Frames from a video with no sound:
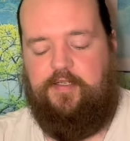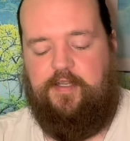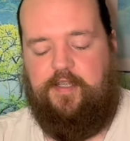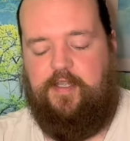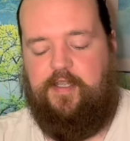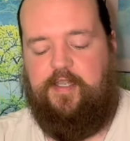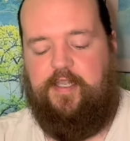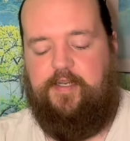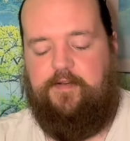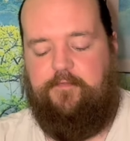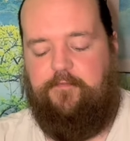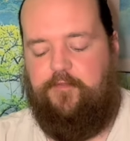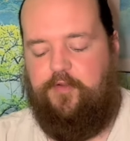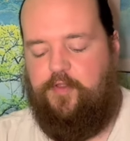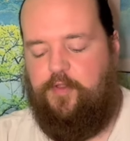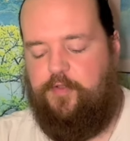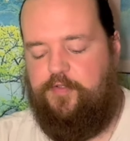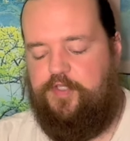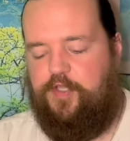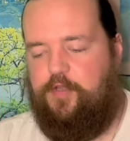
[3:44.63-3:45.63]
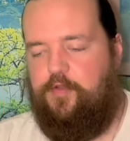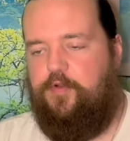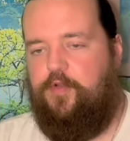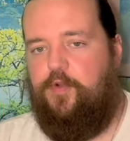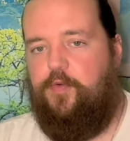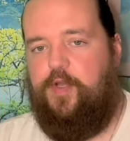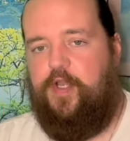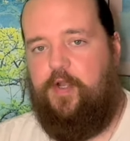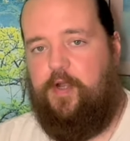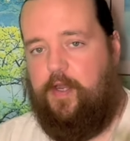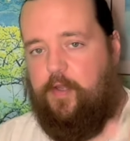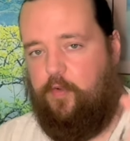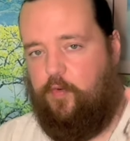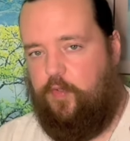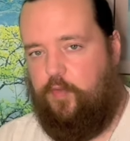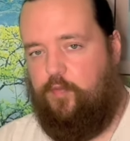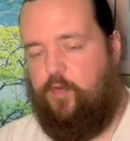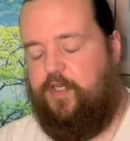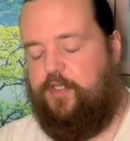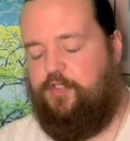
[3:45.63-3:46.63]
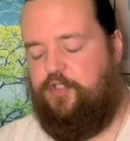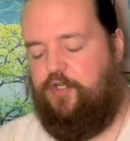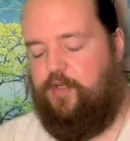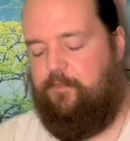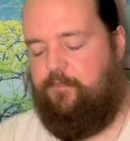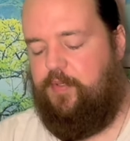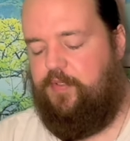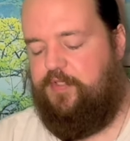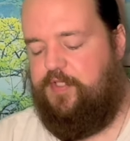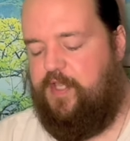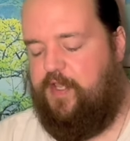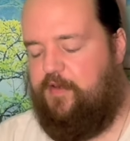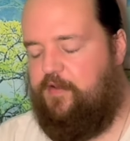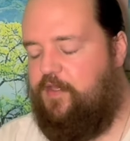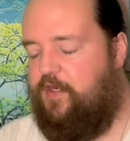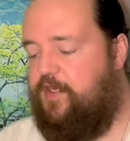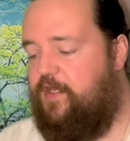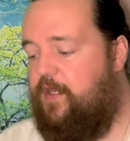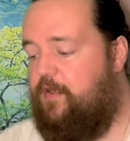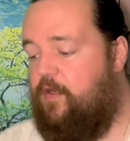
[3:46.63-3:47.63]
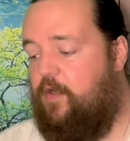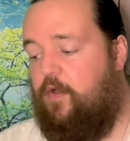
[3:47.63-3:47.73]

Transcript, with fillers: Okay, and for those of you new here, I only read jumpers out of the deck.